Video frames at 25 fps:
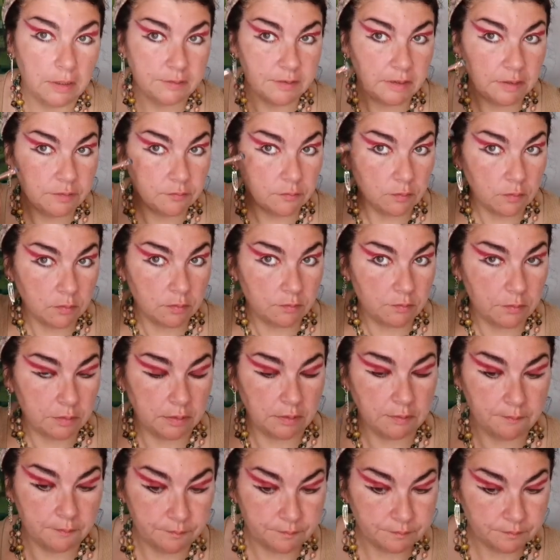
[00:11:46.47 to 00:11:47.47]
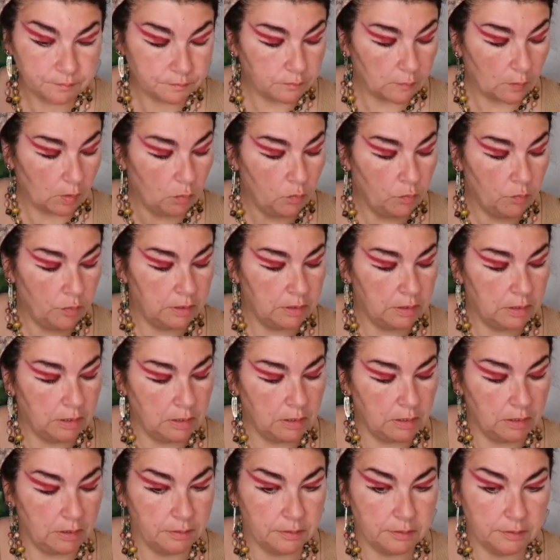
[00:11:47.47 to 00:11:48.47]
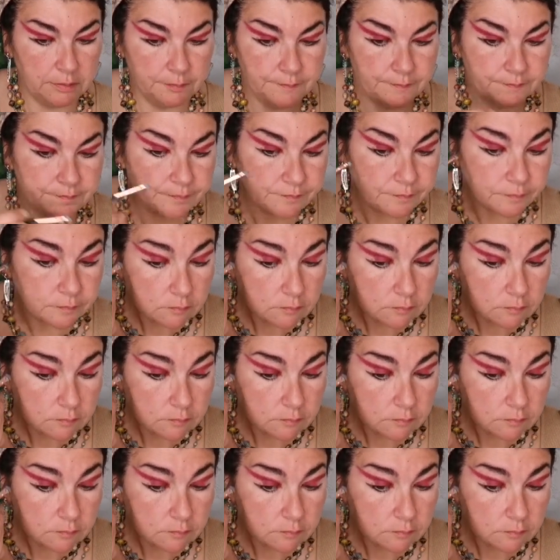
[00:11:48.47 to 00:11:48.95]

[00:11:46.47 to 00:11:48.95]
And then we'll be winging it.